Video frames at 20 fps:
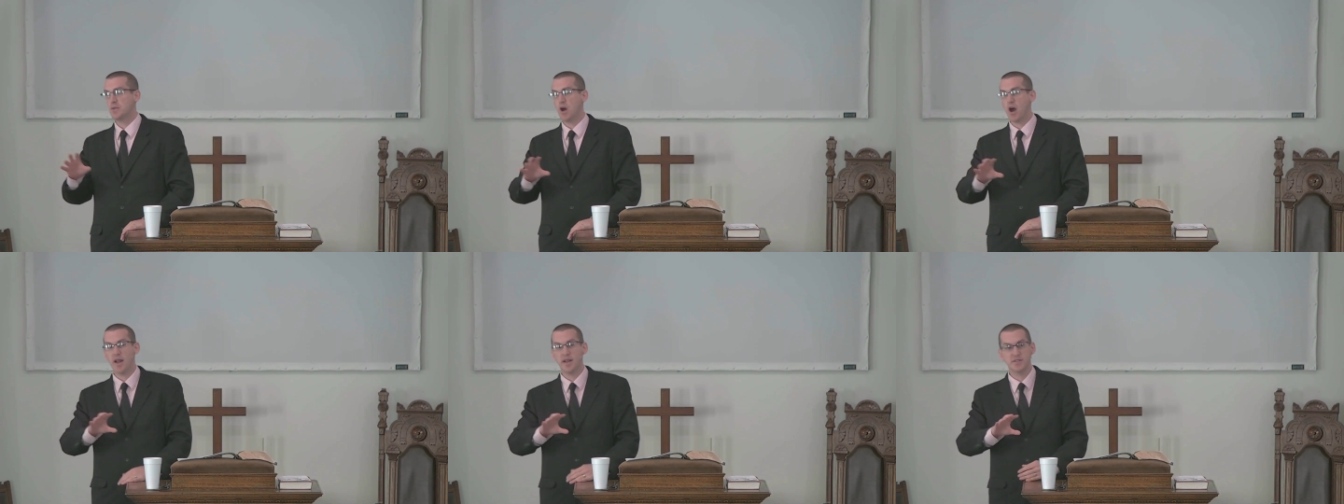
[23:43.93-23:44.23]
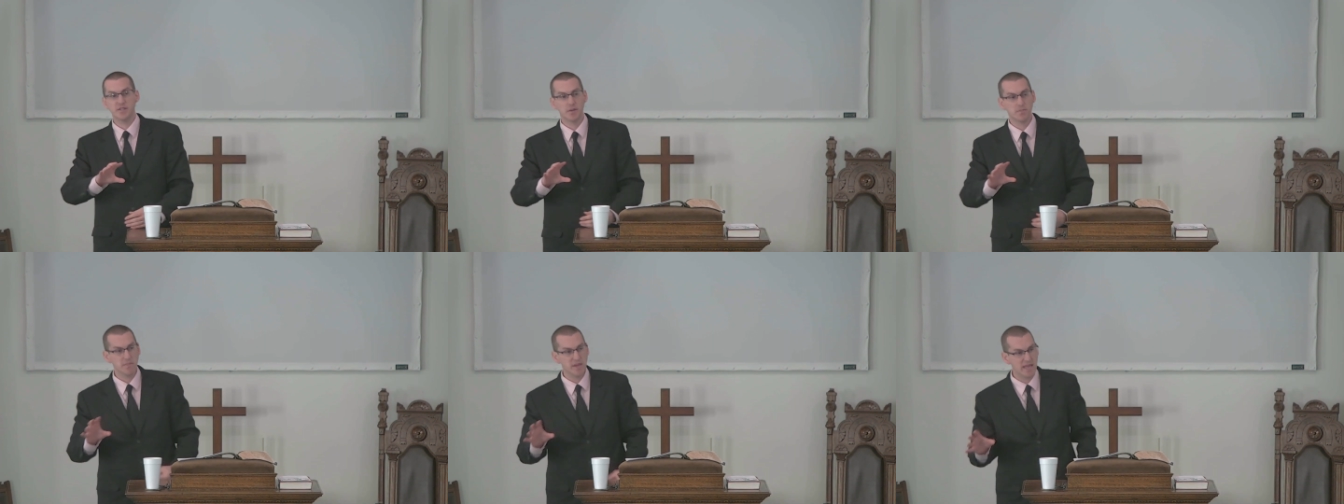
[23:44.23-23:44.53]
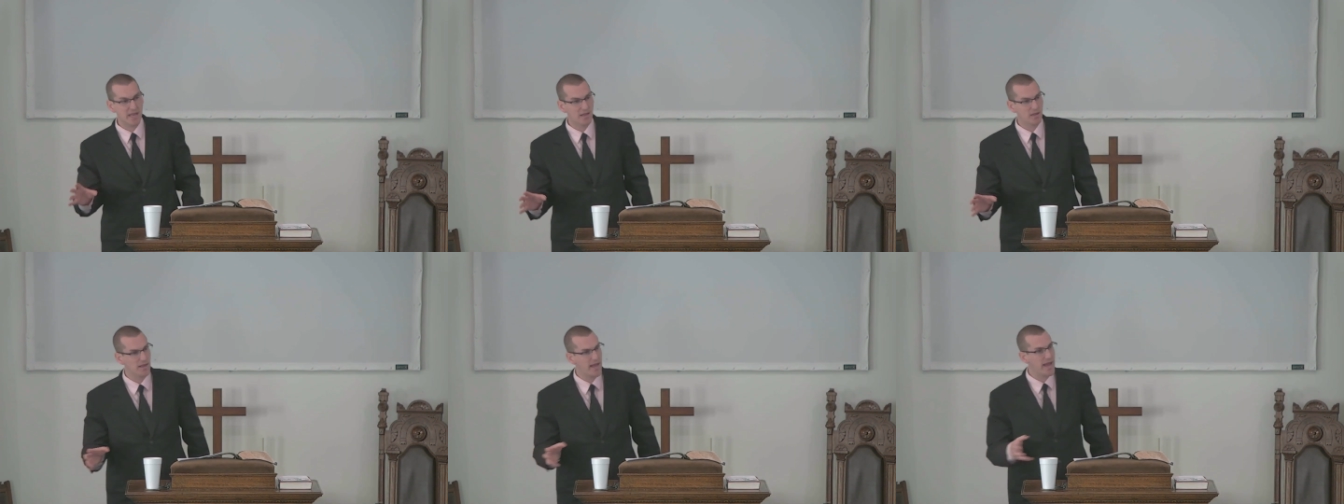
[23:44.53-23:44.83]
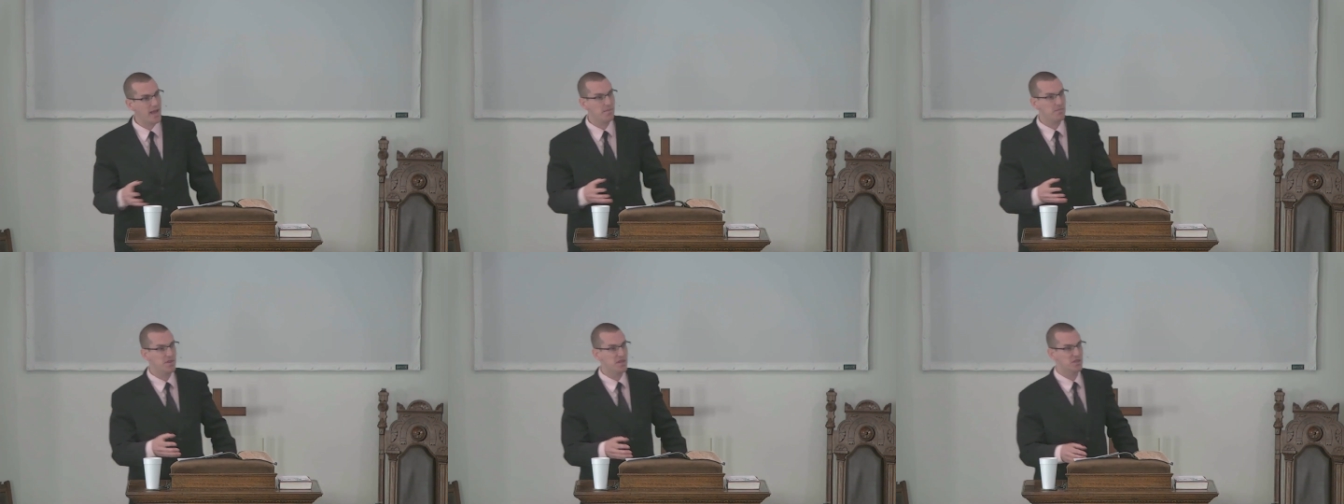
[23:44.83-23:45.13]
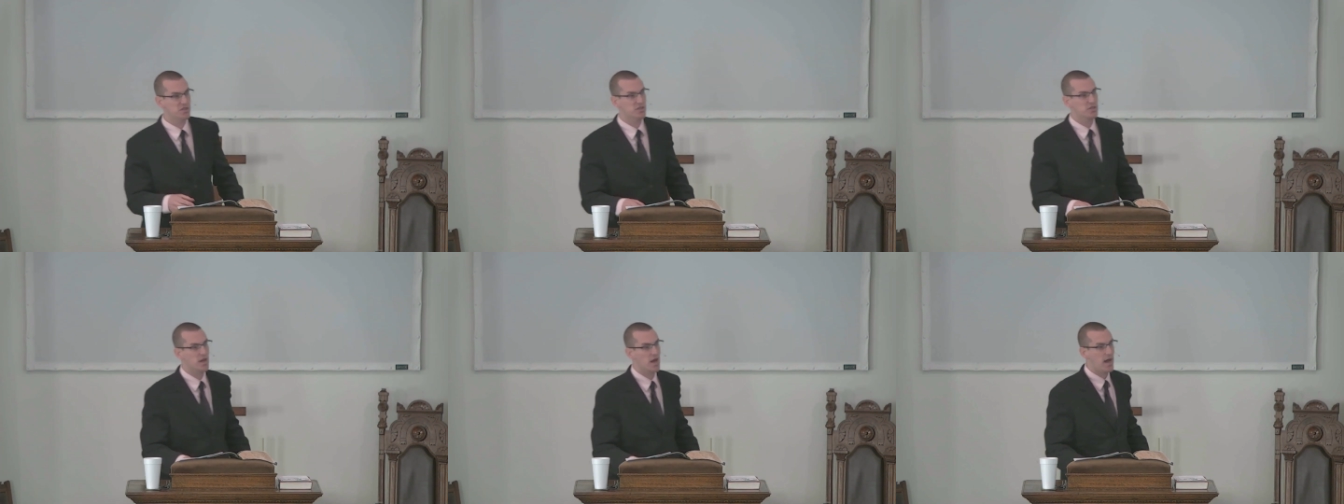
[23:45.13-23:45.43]
him not as a meek lamb
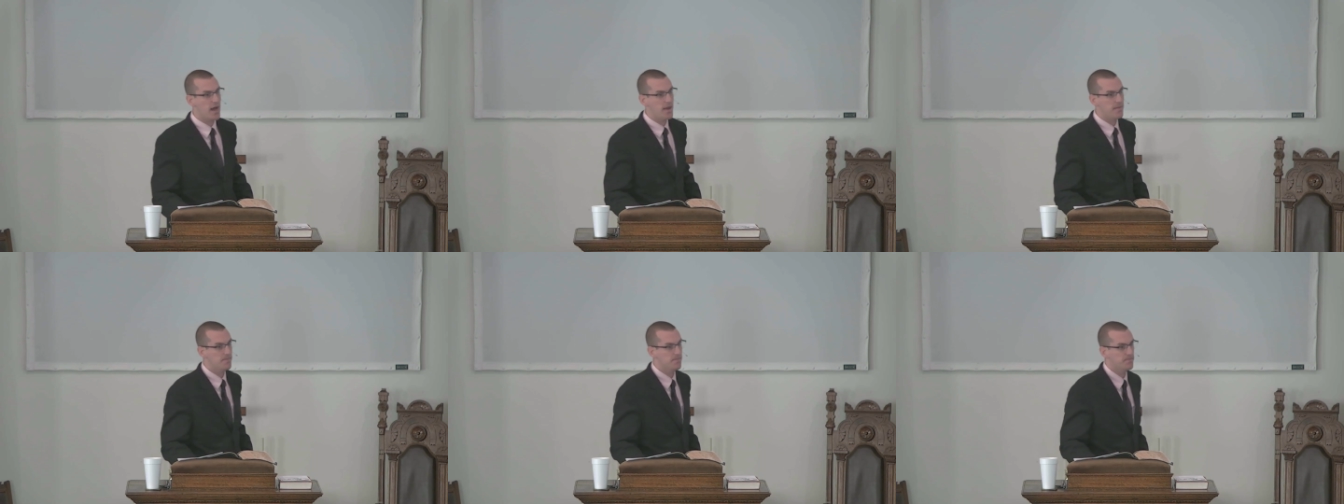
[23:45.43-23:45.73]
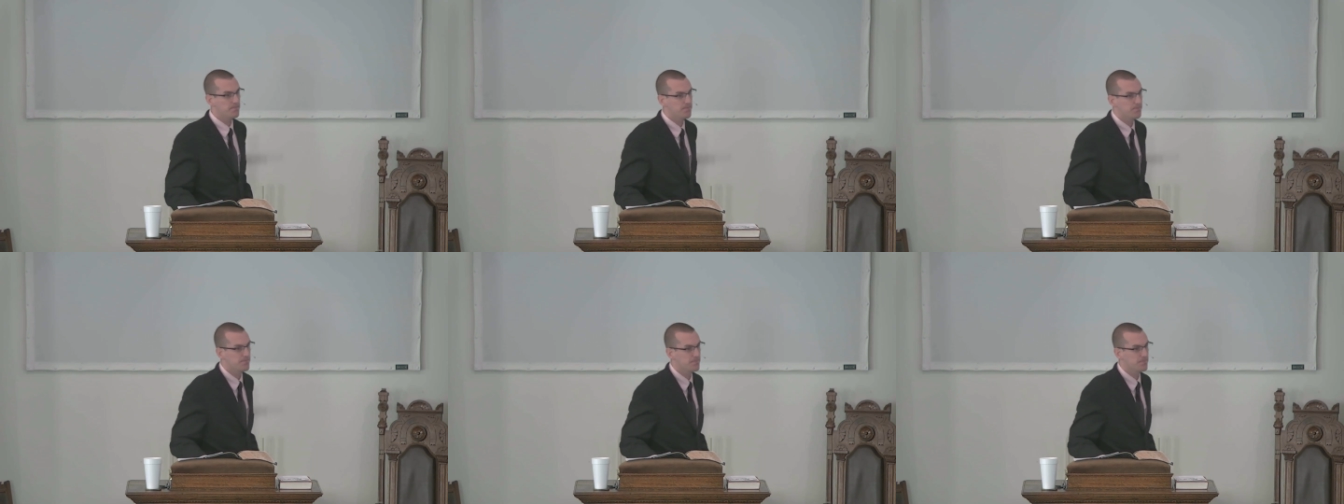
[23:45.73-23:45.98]
this time,